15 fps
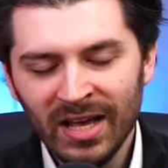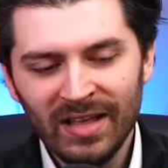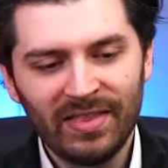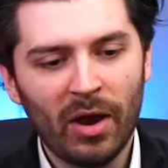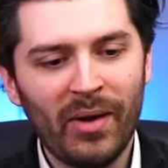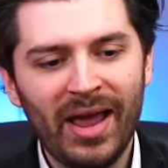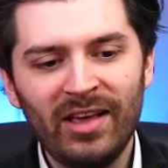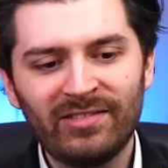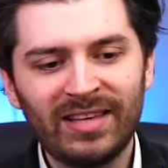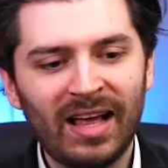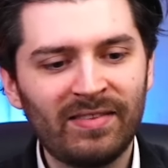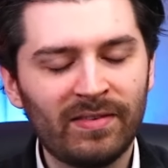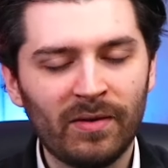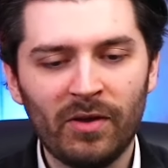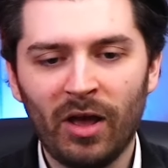There is
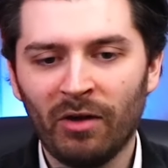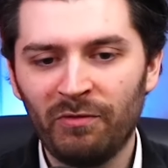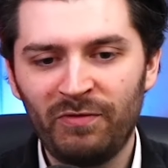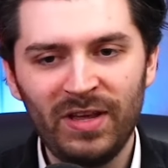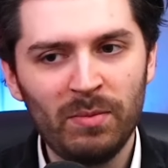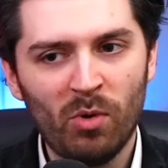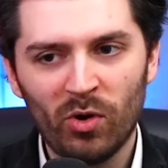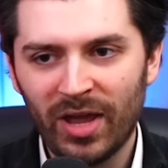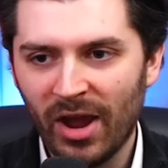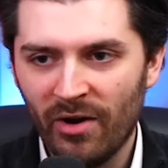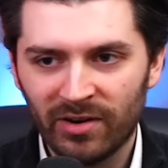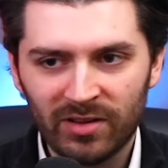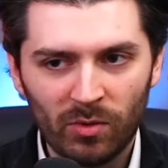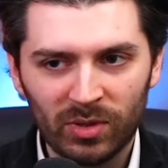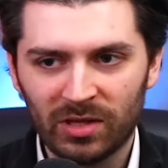that female
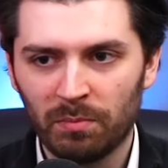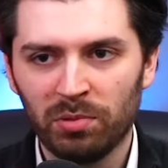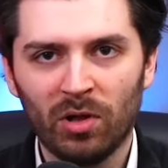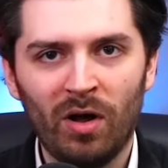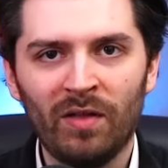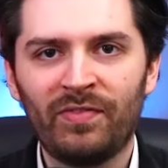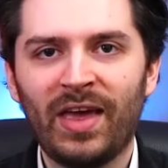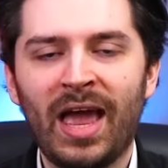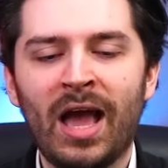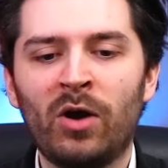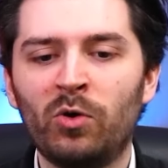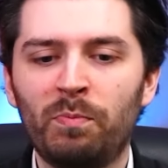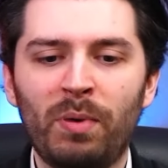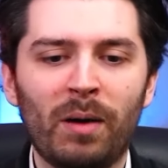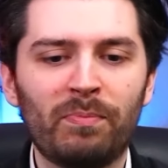character with the blonde hair who
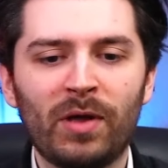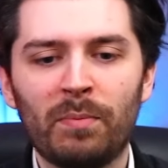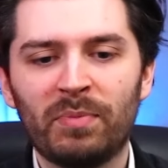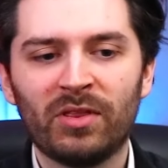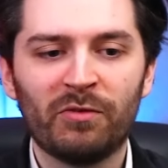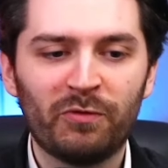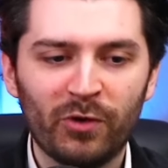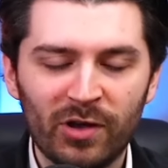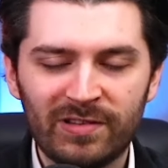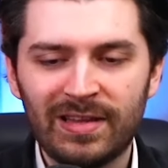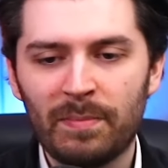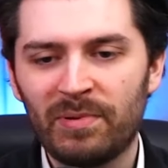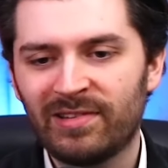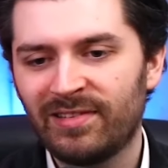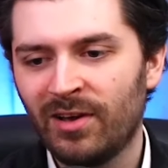popped up in the first
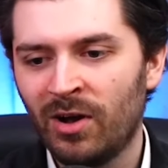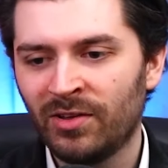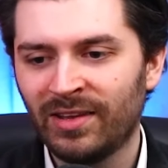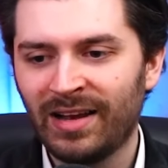episode and